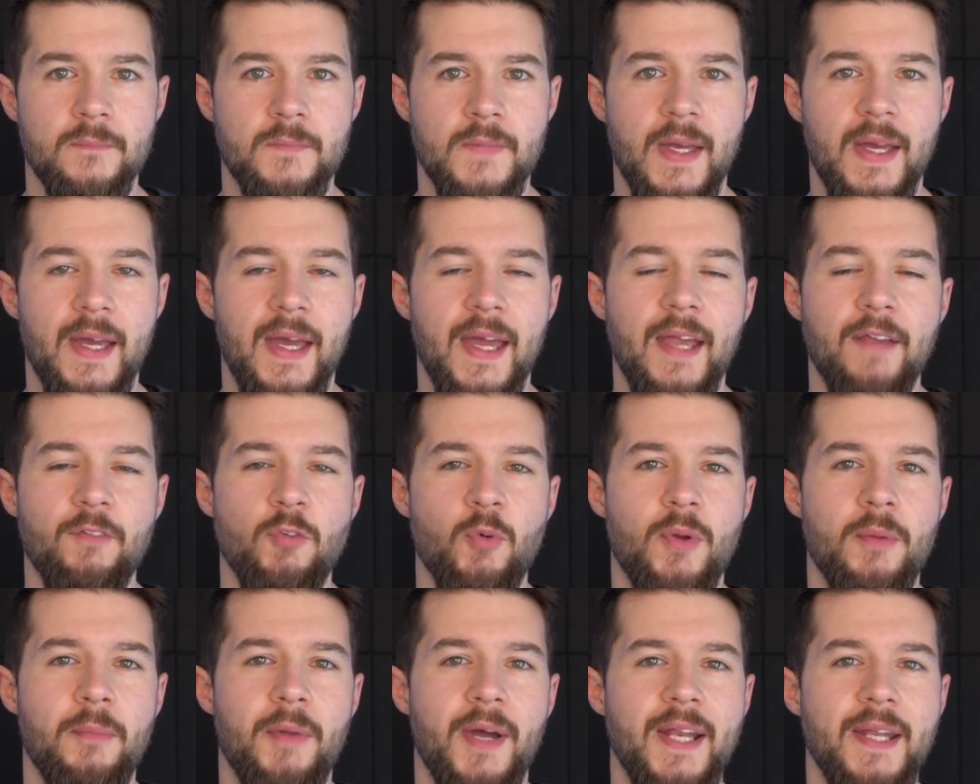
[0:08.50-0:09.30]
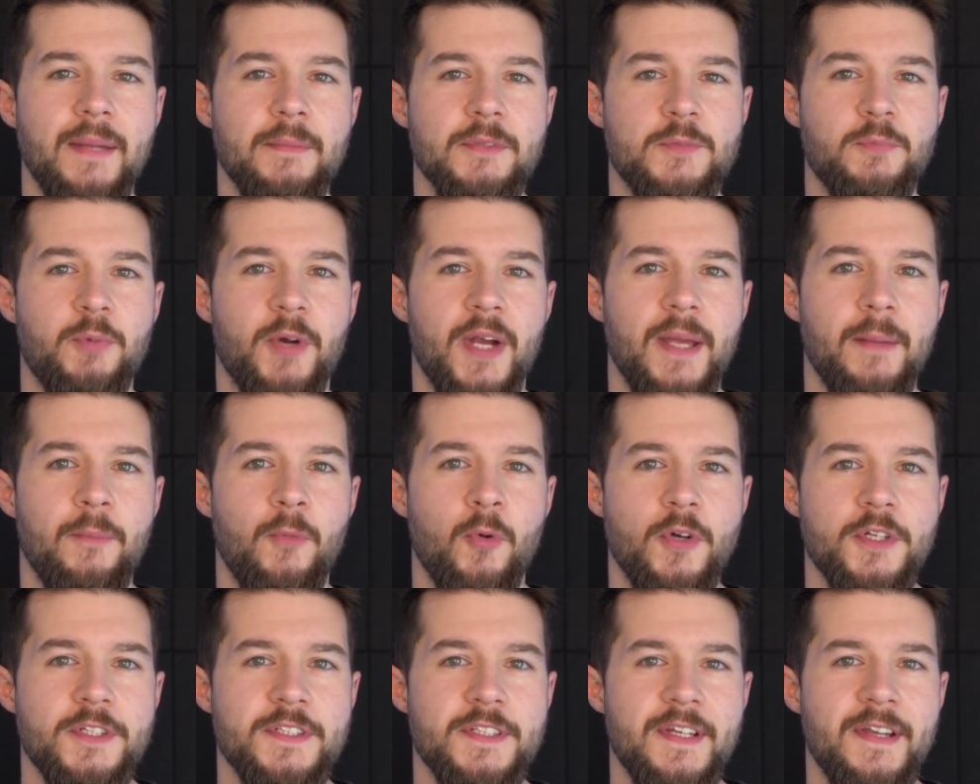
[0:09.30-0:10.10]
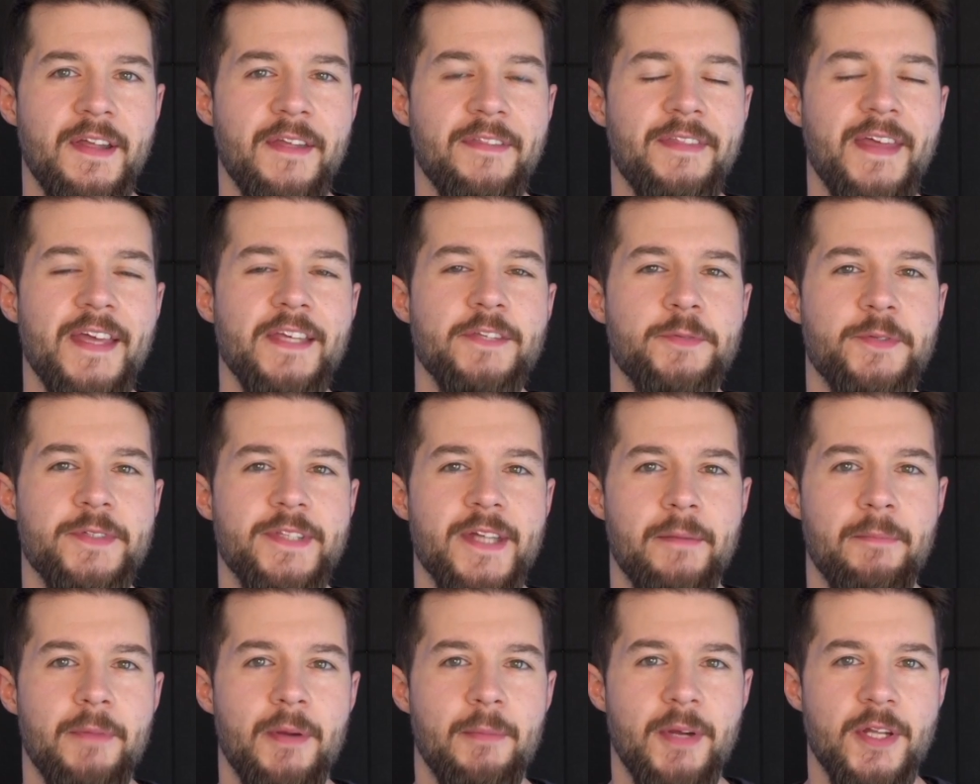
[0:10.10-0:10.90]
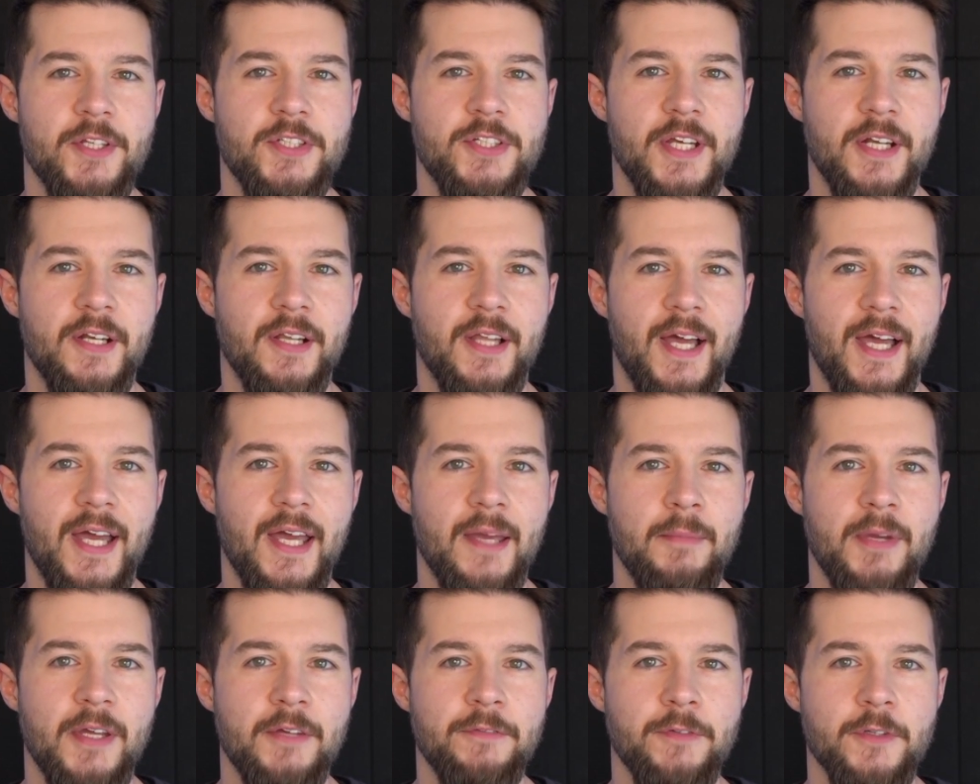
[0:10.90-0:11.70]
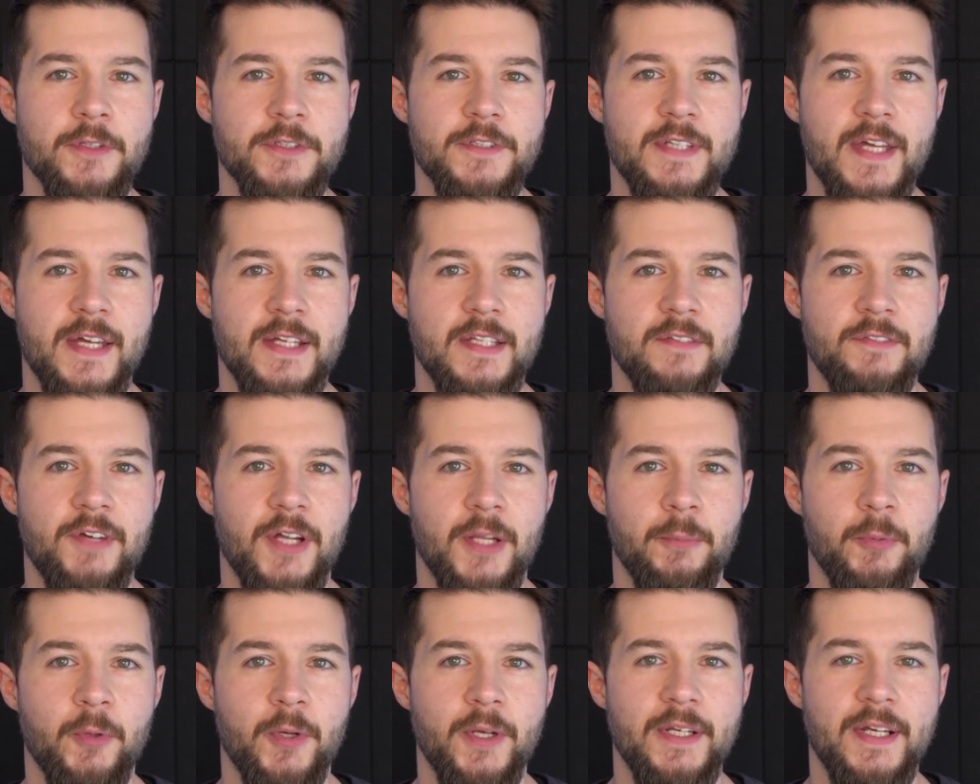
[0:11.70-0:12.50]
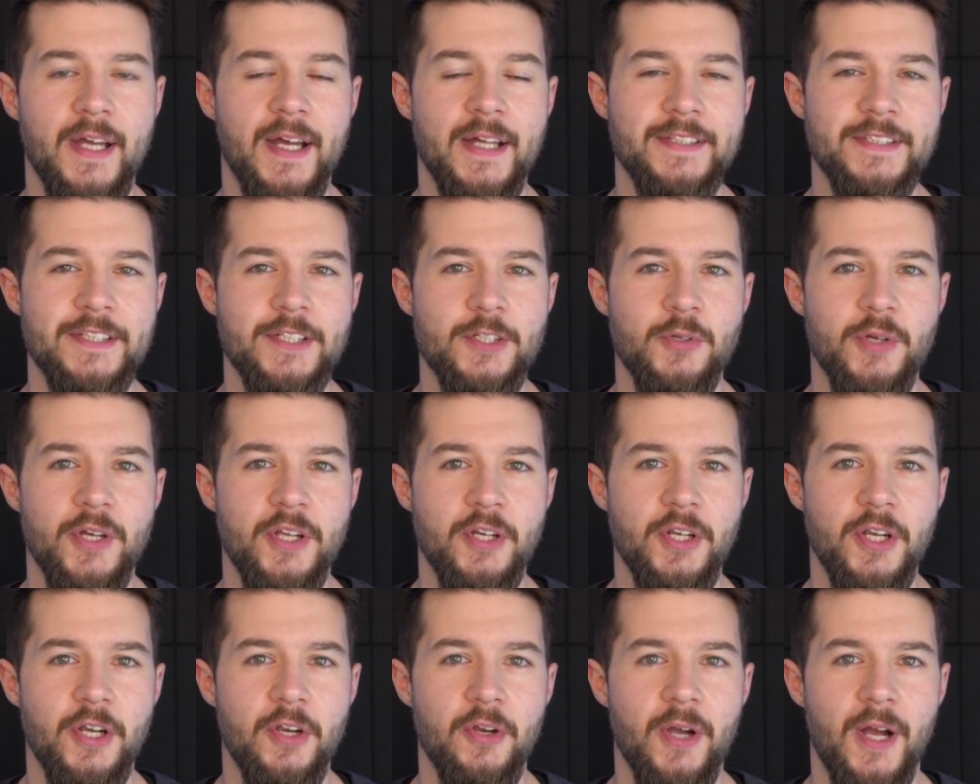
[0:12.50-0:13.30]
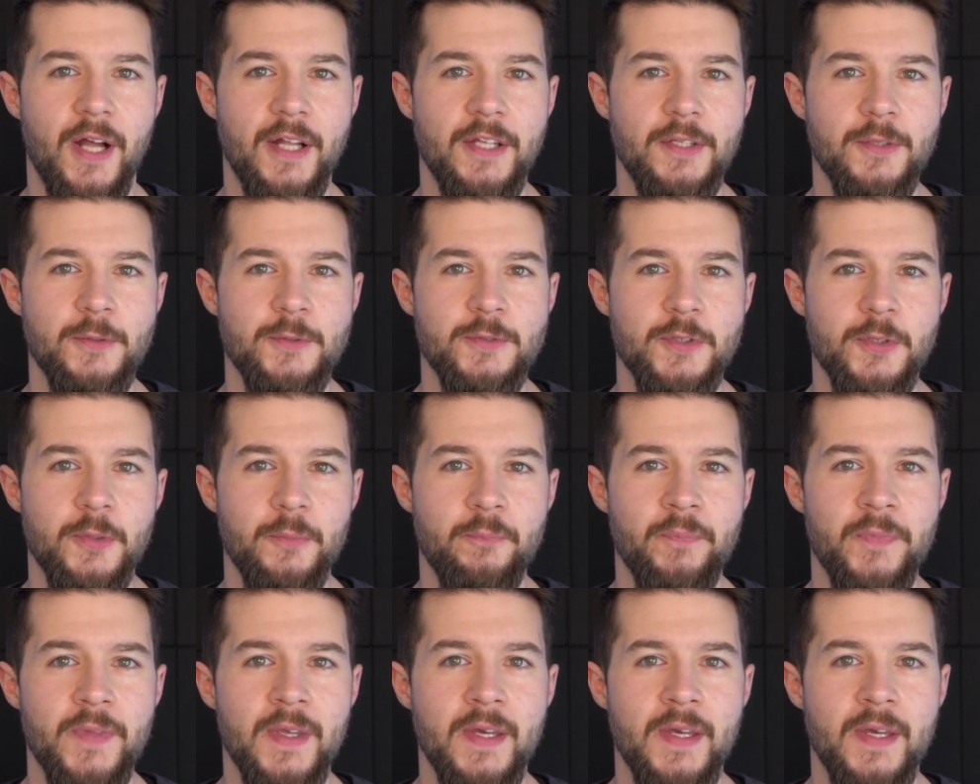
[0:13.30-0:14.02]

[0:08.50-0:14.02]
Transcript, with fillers: Hey everyone, my name is Brian Morrison. Thanks for stopping by my channel. I am a full stack developer and content creator here on YouTube.